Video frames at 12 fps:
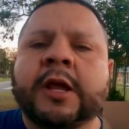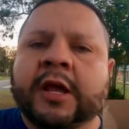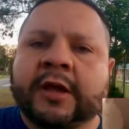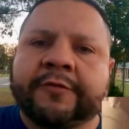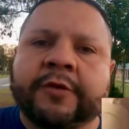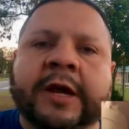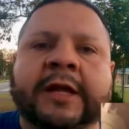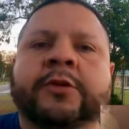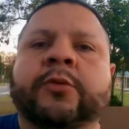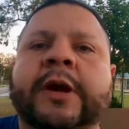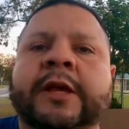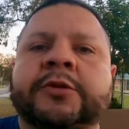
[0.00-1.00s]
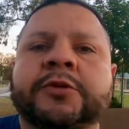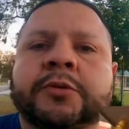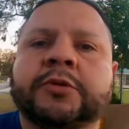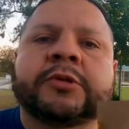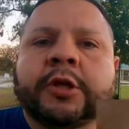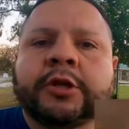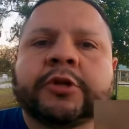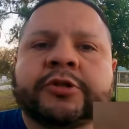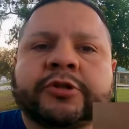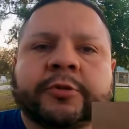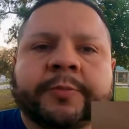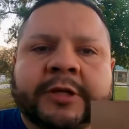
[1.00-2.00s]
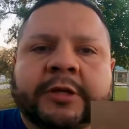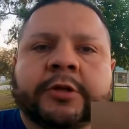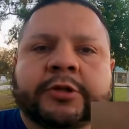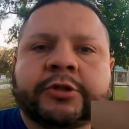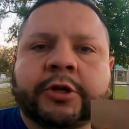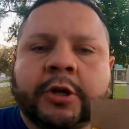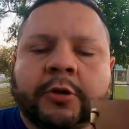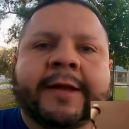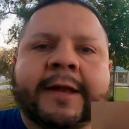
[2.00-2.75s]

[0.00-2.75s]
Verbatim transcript: If you got the right tools, you should be good to go.